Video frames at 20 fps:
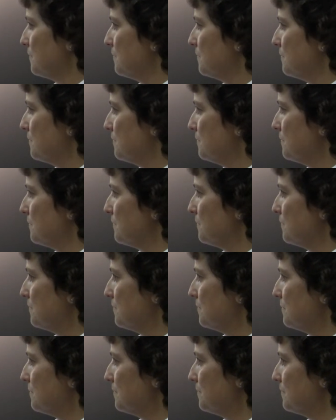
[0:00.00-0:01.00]

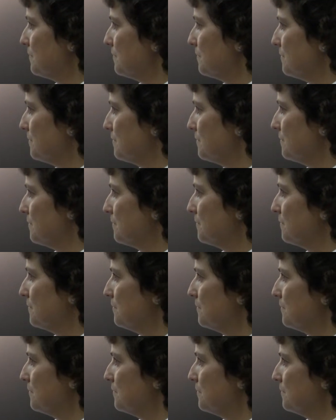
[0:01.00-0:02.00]

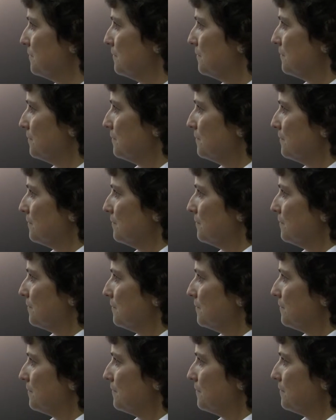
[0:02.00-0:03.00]

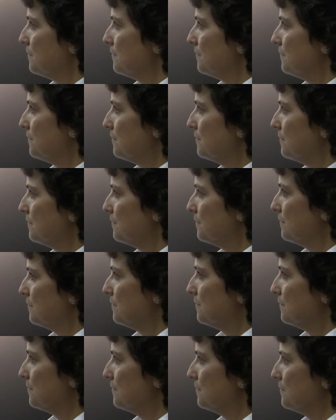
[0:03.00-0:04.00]

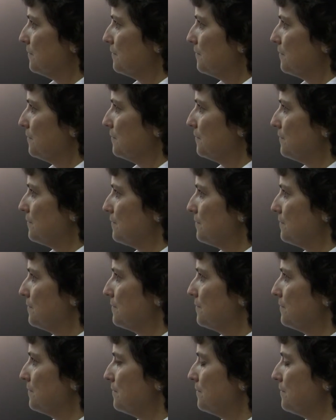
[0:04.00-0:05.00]

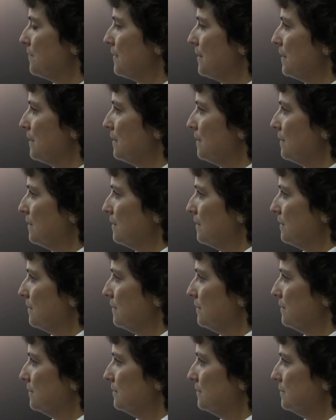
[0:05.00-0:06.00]

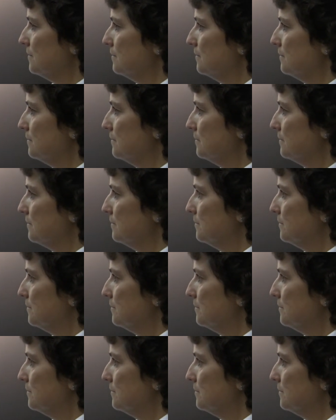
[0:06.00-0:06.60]
[no speech]